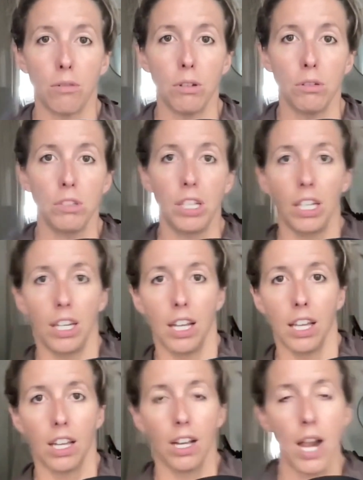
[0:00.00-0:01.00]

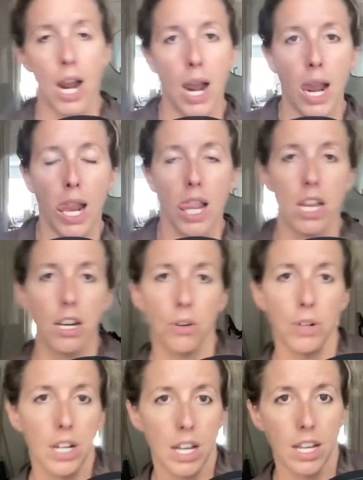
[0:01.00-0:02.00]
rotating, you're
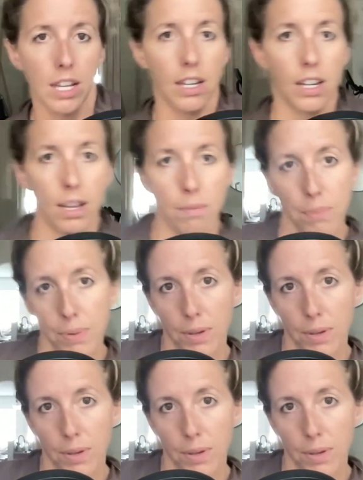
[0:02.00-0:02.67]
going to end up